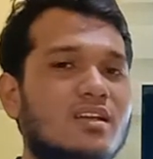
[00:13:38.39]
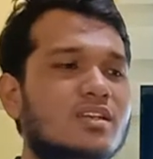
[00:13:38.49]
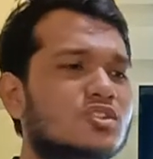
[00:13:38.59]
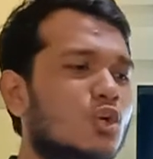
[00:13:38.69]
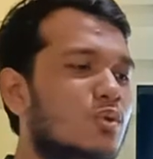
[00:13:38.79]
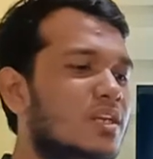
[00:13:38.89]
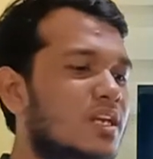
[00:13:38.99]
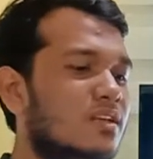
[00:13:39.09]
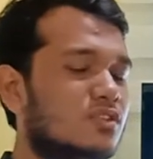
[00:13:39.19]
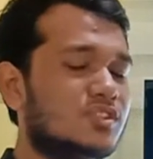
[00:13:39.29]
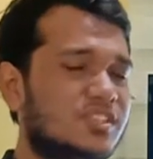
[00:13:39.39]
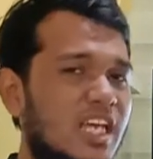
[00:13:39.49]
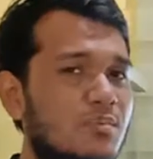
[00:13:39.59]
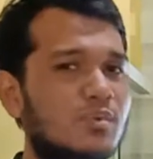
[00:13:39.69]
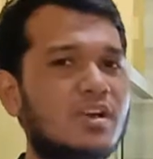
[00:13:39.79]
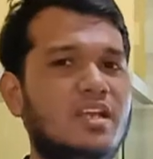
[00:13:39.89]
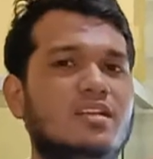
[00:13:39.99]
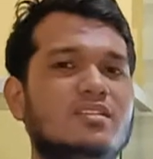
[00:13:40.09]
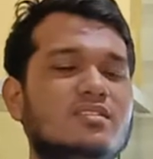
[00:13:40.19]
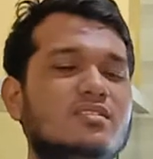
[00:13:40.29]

So we need to separate